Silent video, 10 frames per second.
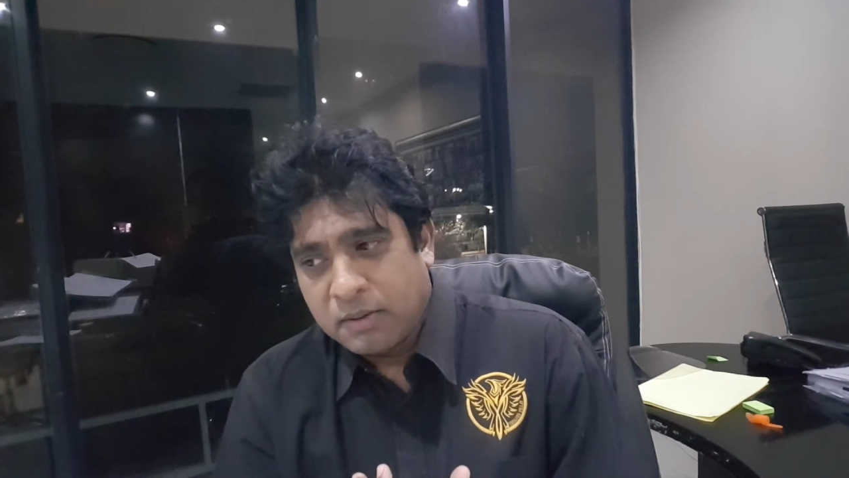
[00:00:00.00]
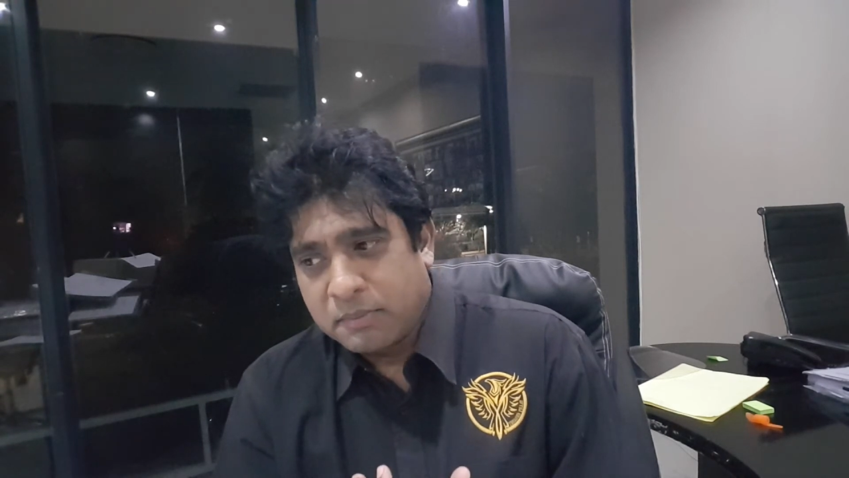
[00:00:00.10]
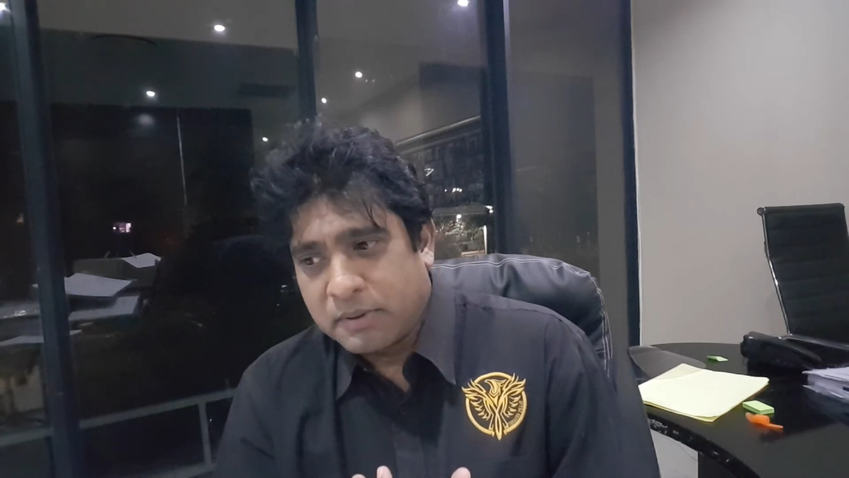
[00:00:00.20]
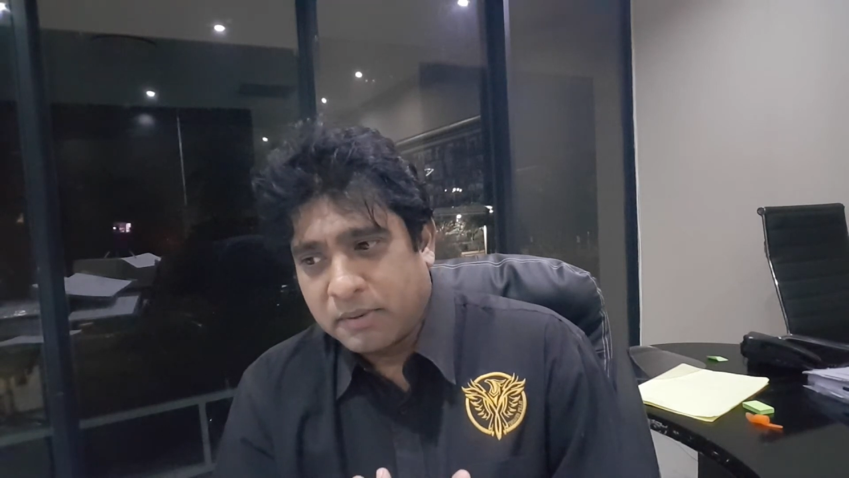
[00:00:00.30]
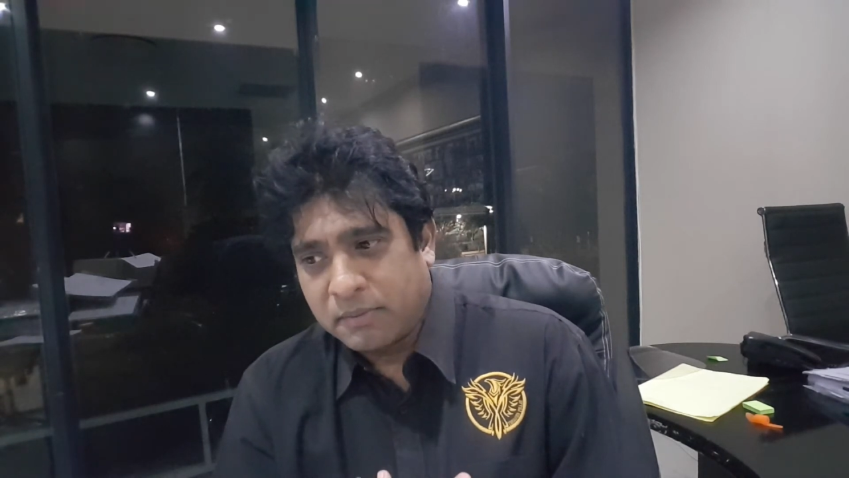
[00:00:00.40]

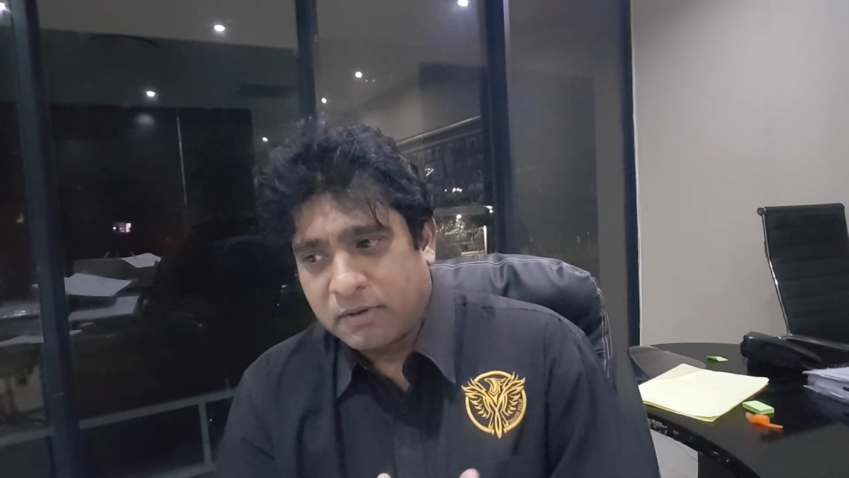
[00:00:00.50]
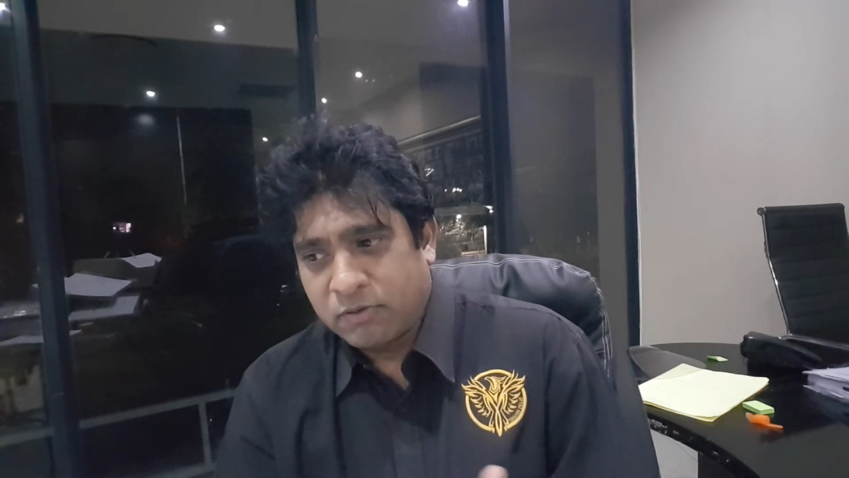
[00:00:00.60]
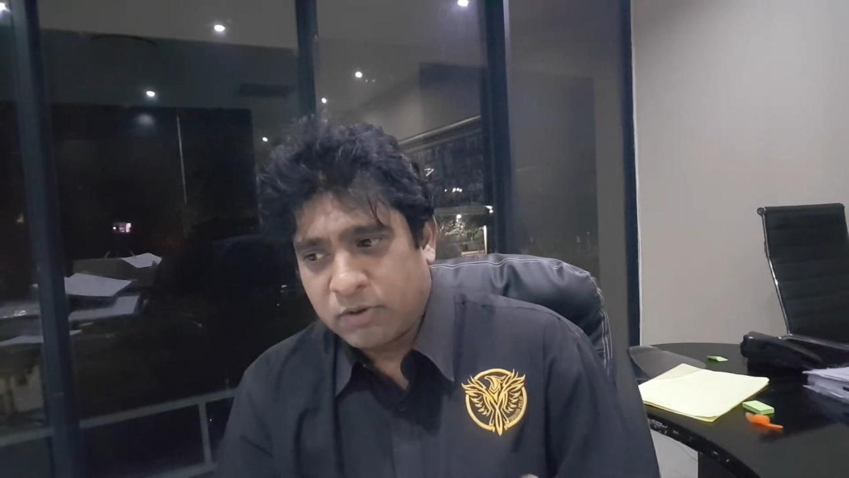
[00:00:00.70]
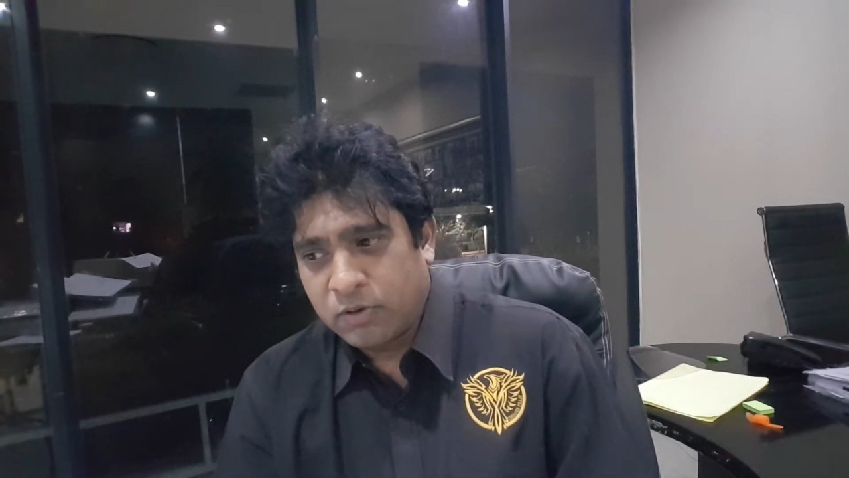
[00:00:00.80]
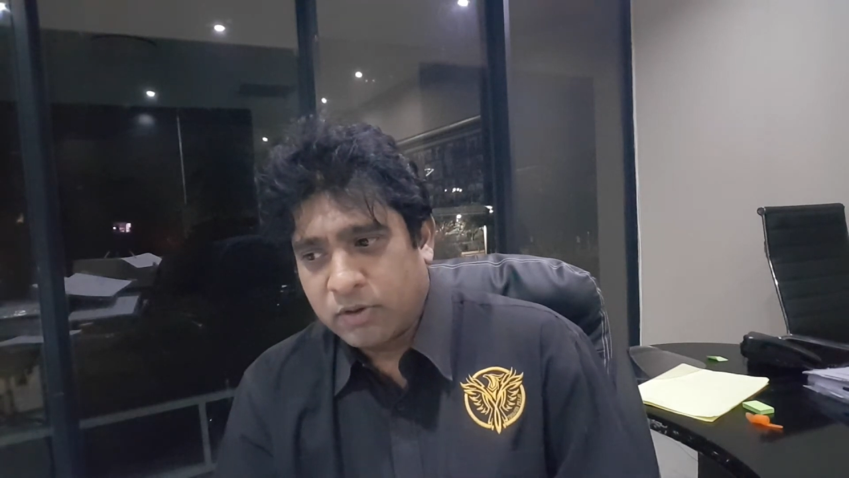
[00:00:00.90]
But
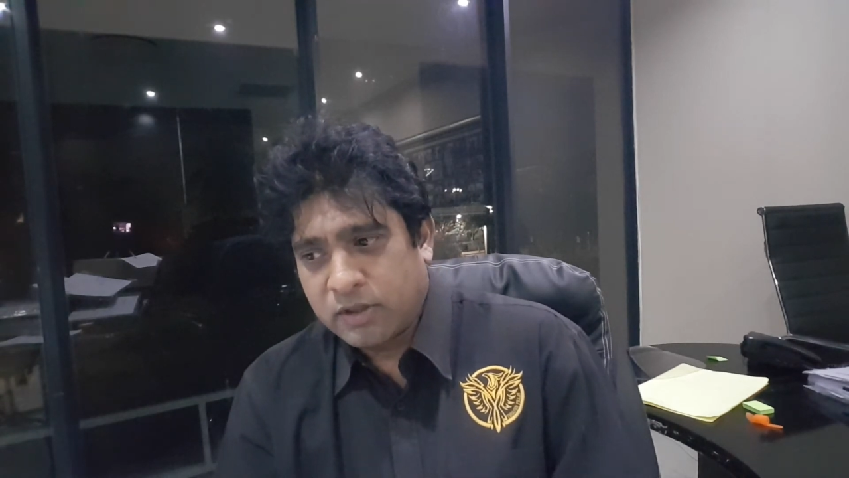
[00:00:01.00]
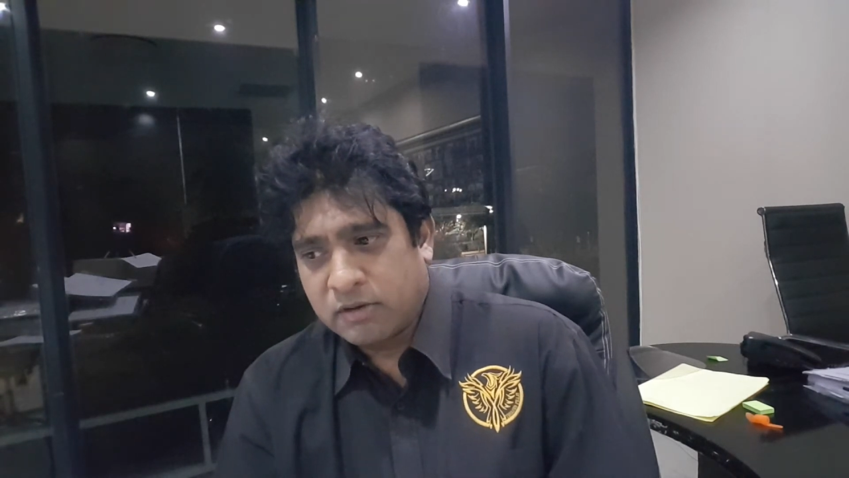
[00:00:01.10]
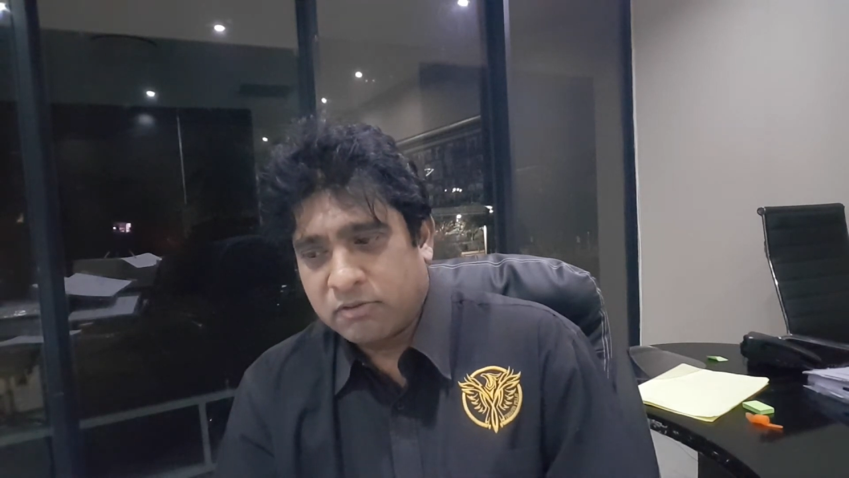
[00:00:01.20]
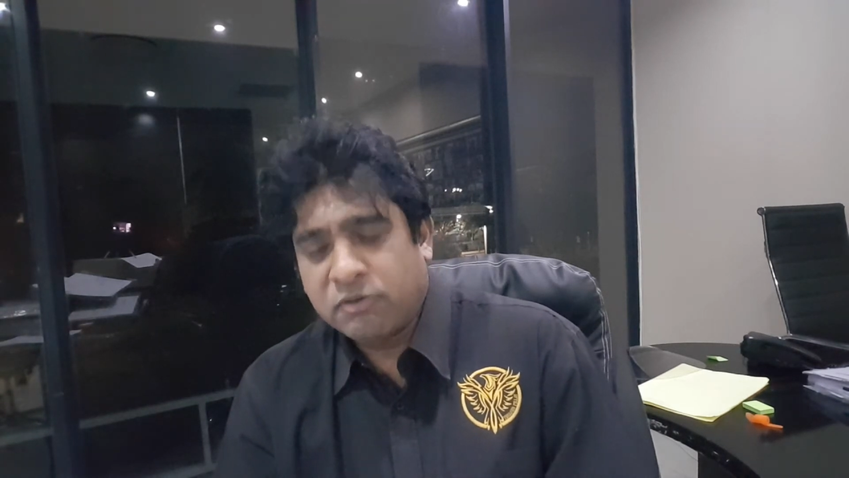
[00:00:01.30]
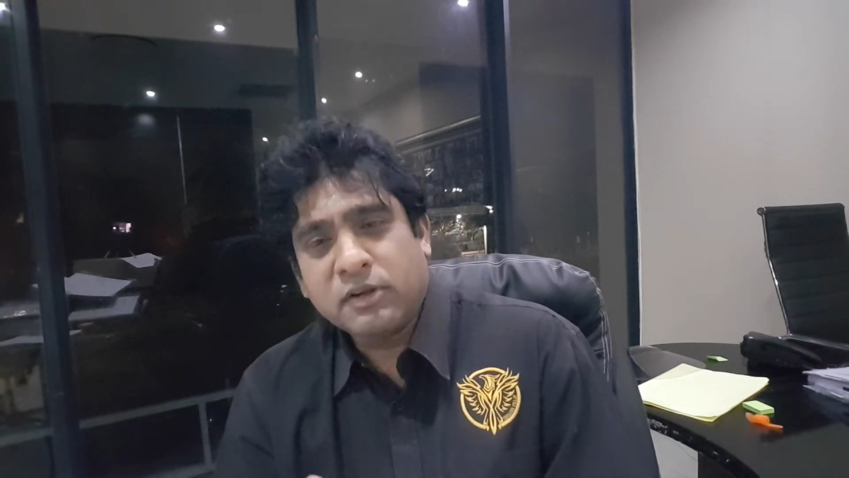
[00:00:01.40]
if you only
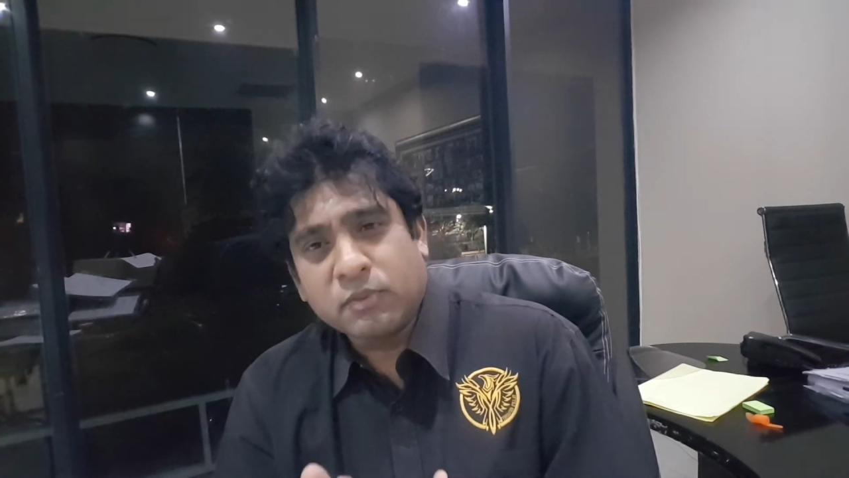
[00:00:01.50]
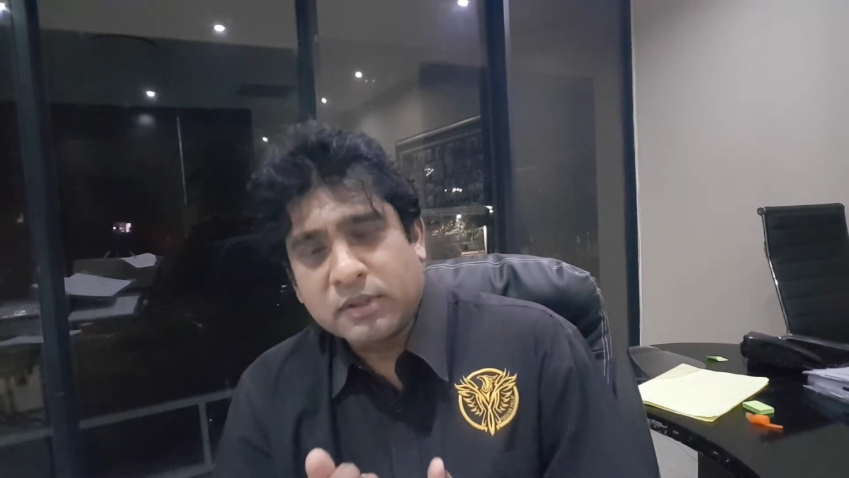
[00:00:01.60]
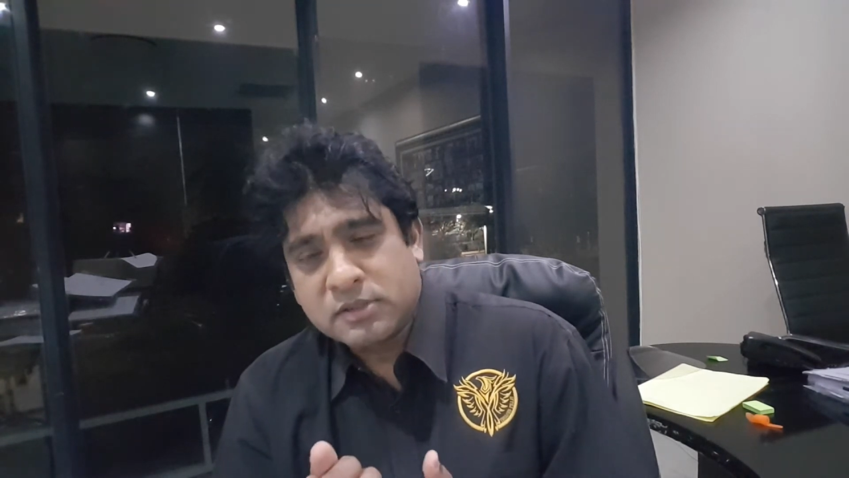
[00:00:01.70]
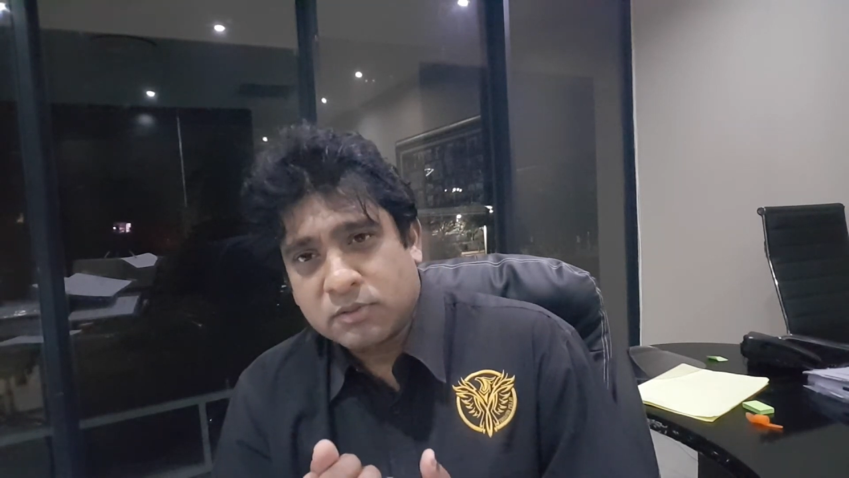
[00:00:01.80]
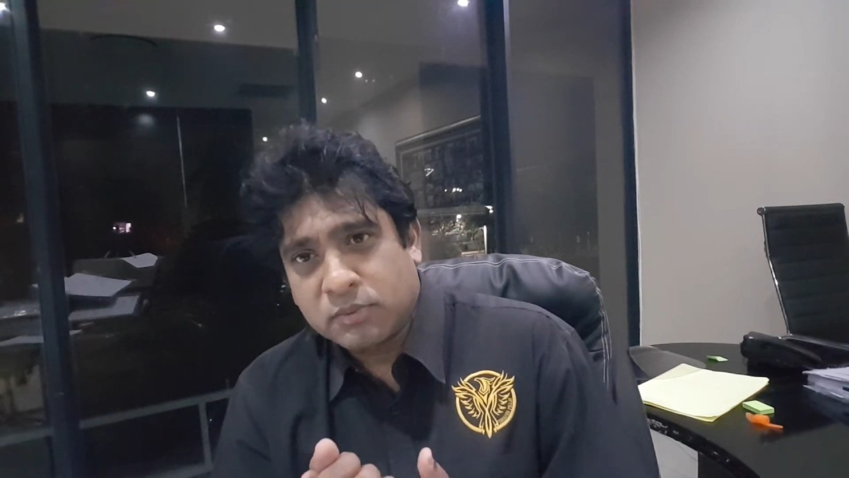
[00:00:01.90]
can feed
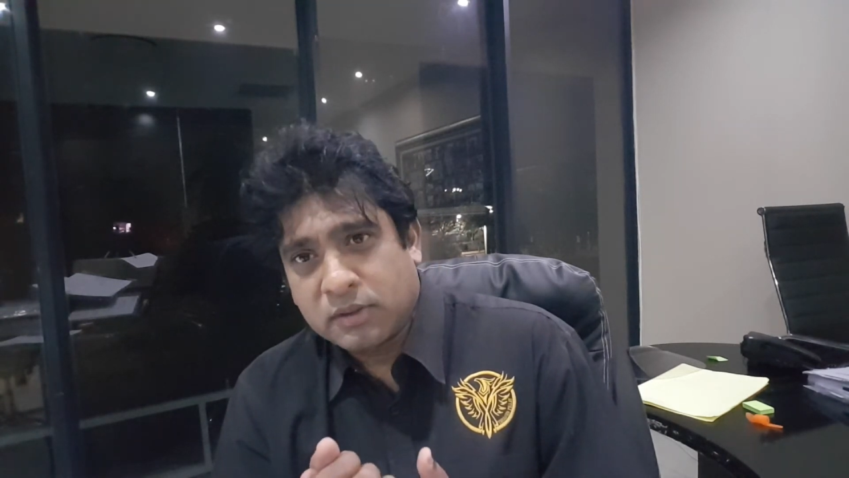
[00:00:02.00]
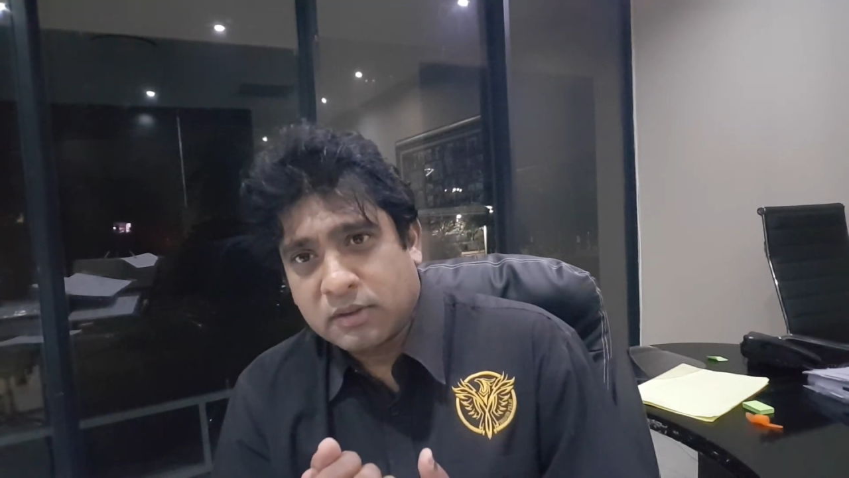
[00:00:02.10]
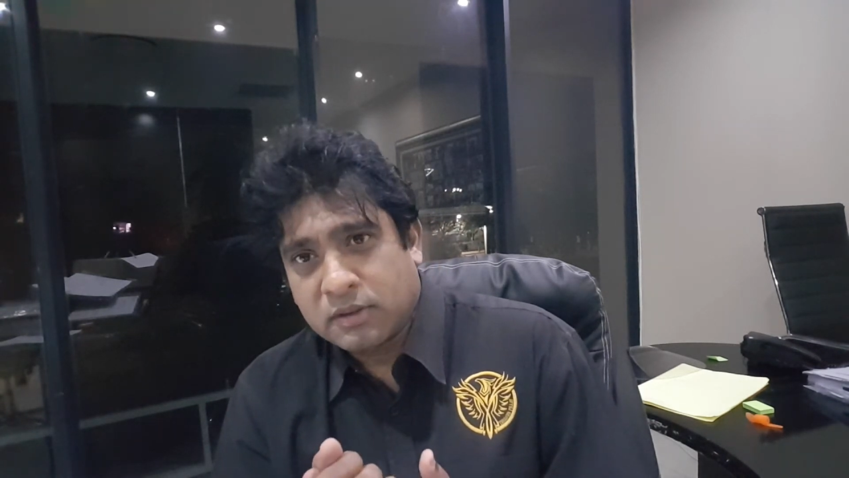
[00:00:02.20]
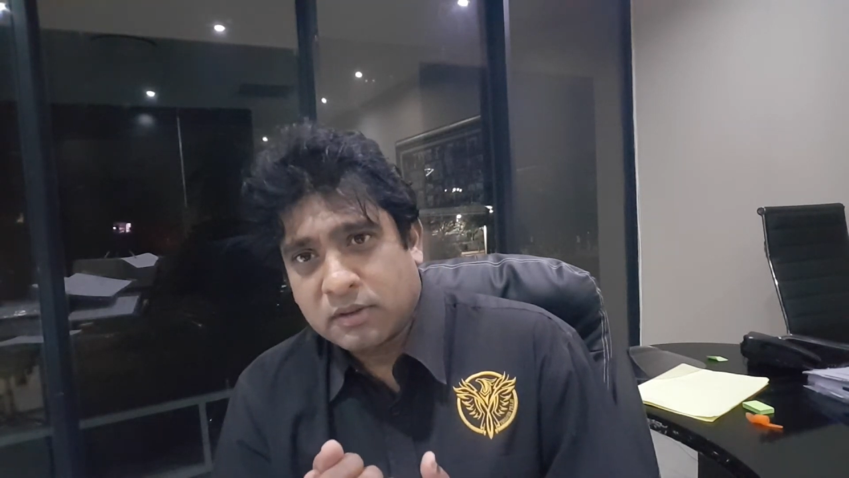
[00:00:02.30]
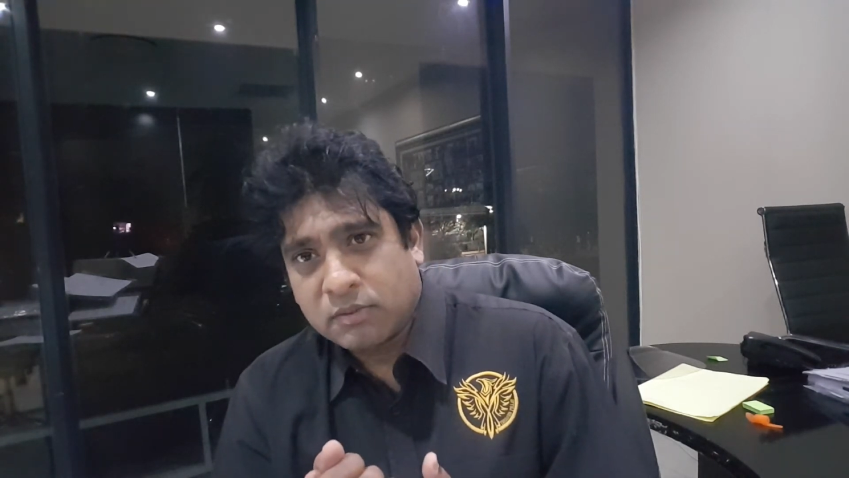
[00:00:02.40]
once a week,